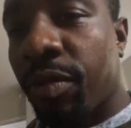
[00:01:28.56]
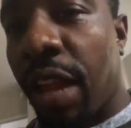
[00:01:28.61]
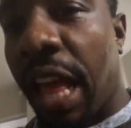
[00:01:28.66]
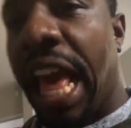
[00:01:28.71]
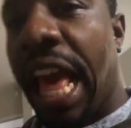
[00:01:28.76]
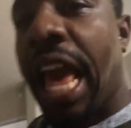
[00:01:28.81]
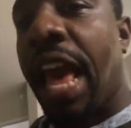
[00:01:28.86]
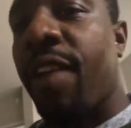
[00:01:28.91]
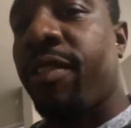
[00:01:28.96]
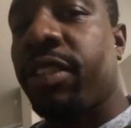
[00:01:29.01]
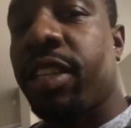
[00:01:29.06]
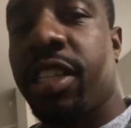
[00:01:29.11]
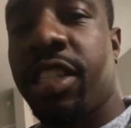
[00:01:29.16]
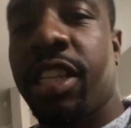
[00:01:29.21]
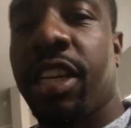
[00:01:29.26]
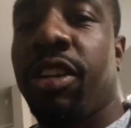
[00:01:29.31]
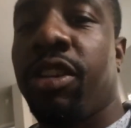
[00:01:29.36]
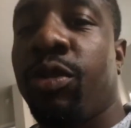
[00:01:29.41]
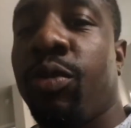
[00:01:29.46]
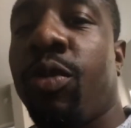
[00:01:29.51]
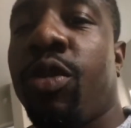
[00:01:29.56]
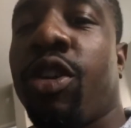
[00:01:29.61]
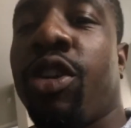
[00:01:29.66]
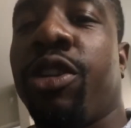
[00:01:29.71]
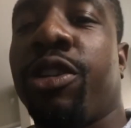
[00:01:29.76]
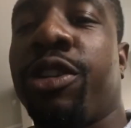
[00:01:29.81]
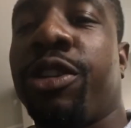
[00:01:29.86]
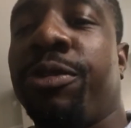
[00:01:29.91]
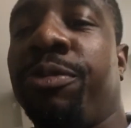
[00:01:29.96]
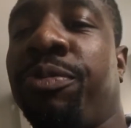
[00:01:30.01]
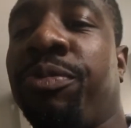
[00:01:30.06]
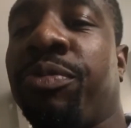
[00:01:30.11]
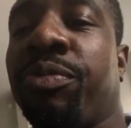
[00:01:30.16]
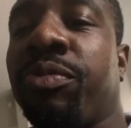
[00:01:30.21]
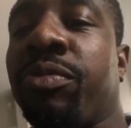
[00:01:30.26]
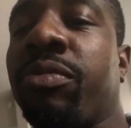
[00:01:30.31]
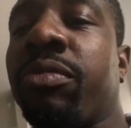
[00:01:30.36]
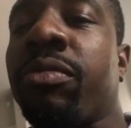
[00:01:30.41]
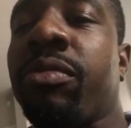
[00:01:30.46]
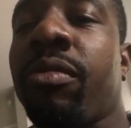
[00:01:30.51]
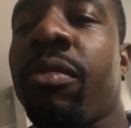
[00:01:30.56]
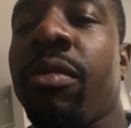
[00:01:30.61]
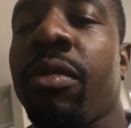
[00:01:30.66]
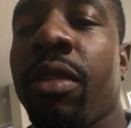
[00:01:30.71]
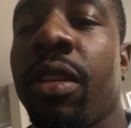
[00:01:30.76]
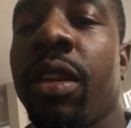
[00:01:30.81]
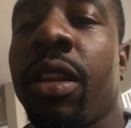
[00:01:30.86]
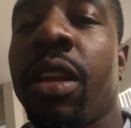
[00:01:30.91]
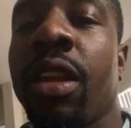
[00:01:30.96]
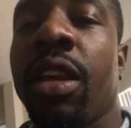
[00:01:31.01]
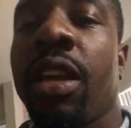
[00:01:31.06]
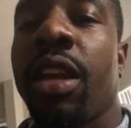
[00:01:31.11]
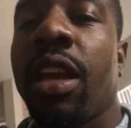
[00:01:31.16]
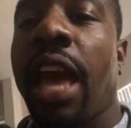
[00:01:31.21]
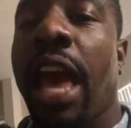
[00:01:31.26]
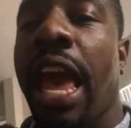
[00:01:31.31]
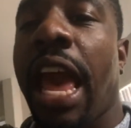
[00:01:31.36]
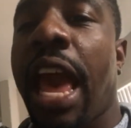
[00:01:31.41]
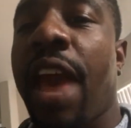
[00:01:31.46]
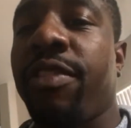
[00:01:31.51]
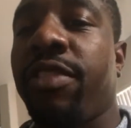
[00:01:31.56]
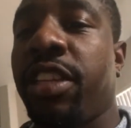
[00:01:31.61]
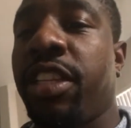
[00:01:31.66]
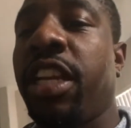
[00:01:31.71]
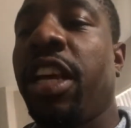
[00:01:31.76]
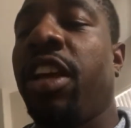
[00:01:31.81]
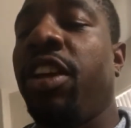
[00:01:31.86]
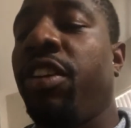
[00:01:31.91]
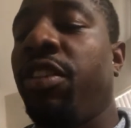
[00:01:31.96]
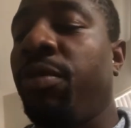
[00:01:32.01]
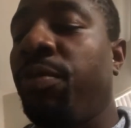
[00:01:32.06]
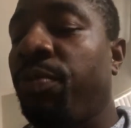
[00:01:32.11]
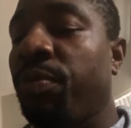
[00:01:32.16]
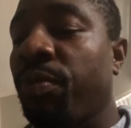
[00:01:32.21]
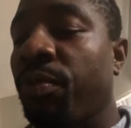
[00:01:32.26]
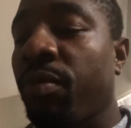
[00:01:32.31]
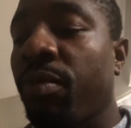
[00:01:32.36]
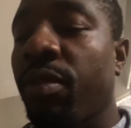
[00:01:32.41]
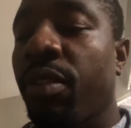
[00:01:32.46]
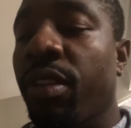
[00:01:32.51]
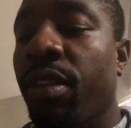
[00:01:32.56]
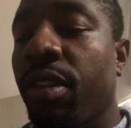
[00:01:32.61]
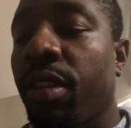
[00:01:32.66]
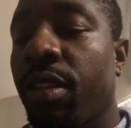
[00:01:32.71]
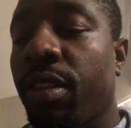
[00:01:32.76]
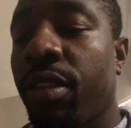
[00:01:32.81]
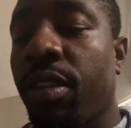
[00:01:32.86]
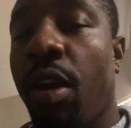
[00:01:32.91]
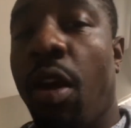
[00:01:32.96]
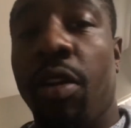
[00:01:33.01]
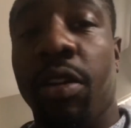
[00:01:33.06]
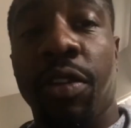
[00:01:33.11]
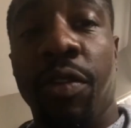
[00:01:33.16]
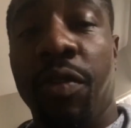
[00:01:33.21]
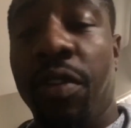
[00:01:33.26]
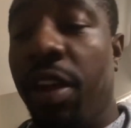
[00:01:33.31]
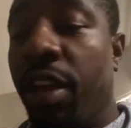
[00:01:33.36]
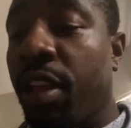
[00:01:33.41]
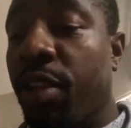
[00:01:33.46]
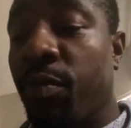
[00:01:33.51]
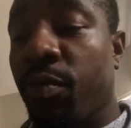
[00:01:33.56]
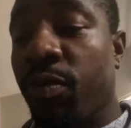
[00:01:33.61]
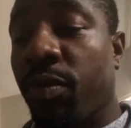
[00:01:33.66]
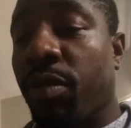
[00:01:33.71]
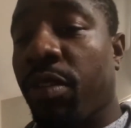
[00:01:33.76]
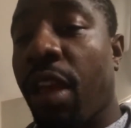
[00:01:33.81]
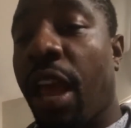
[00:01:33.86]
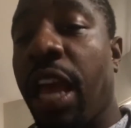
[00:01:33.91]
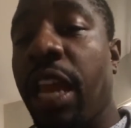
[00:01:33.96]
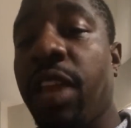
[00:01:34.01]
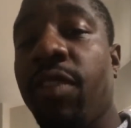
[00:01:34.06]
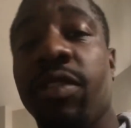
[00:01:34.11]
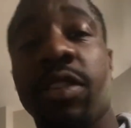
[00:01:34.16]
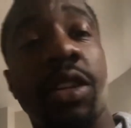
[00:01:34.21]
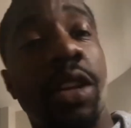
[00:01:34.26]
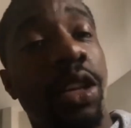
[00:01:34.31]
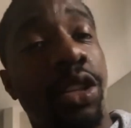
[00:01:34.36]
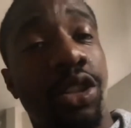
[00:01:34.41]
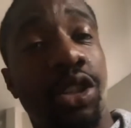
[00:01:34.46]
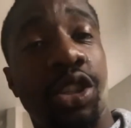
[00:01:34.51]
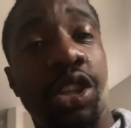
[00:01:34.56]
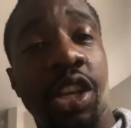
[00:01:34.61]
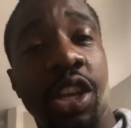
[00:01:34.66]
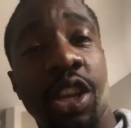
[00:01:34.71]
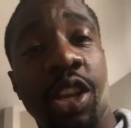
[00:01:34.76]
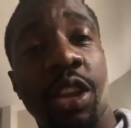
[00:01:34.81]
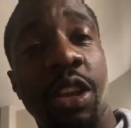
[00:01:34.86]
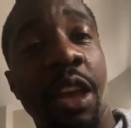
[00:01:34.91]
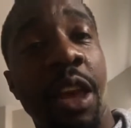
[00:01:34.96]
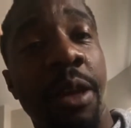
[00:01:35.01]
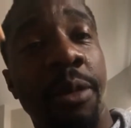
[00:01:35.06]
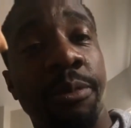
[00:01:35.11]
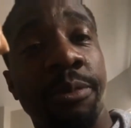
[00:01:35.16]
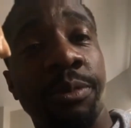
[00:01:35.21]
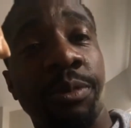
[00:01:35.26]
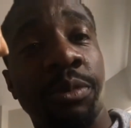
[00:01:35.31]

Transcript: I have to tell the world. I have to tell y'all the fucking... I ain't even touched the chicken yet.